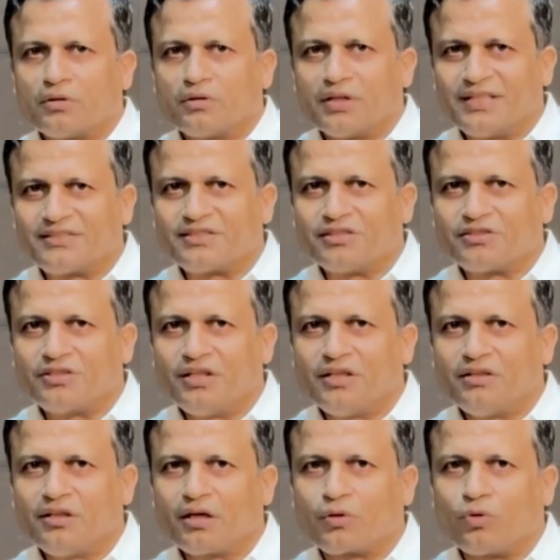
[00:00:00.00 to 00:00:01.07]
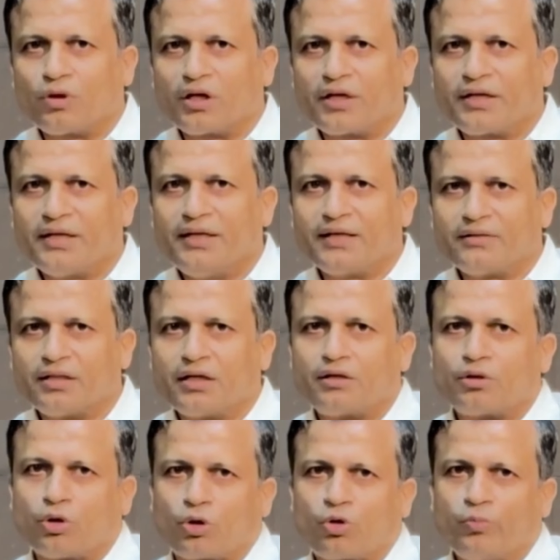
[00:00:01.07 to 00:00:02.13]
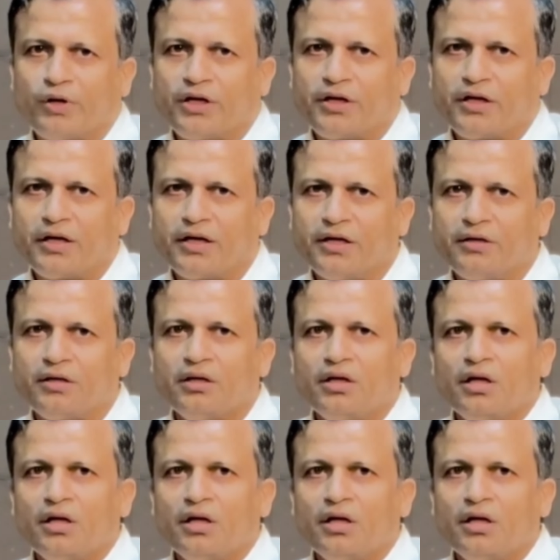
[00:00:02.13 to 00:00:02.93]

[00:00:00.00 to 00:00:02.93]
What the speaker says: assessing the quality and then documenting it.